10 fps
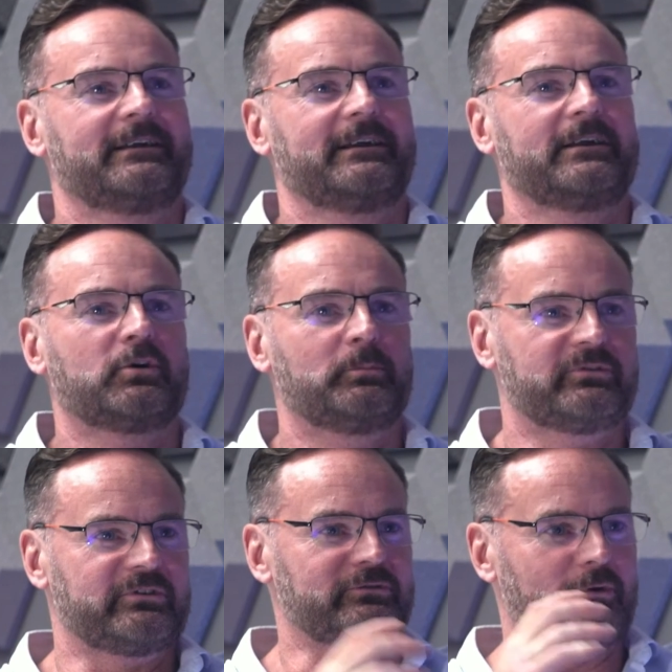
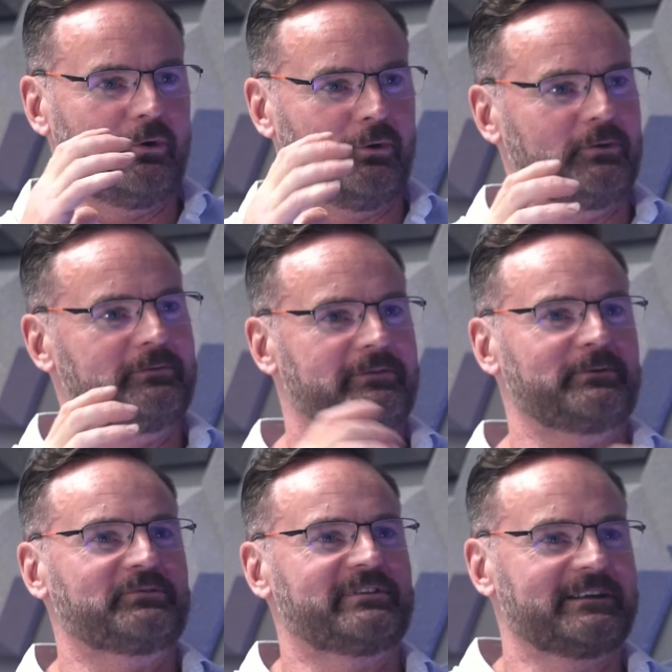encompasses all of
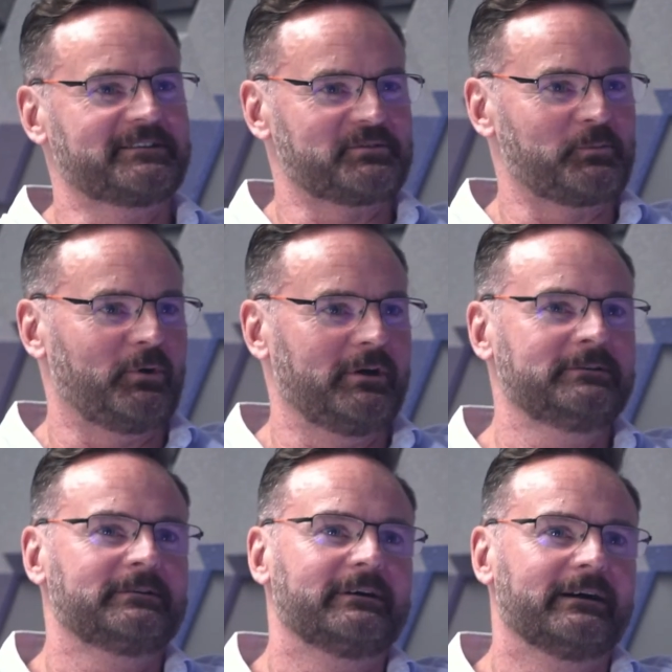those things in
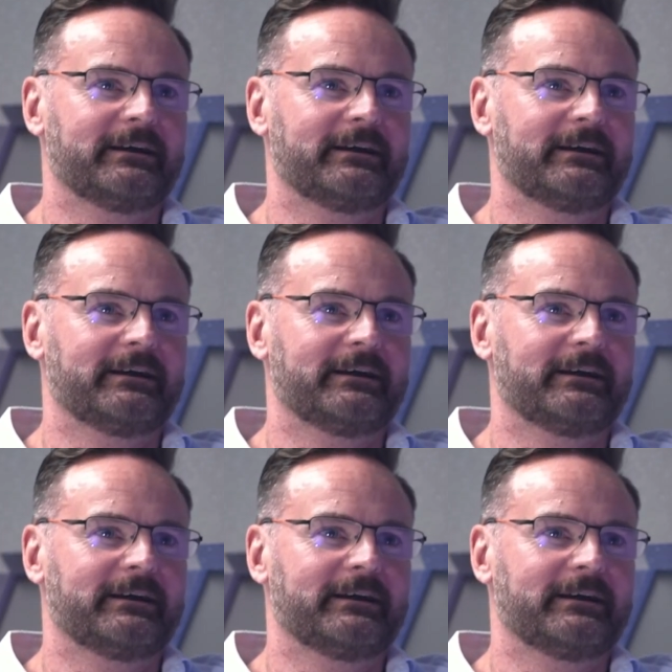one.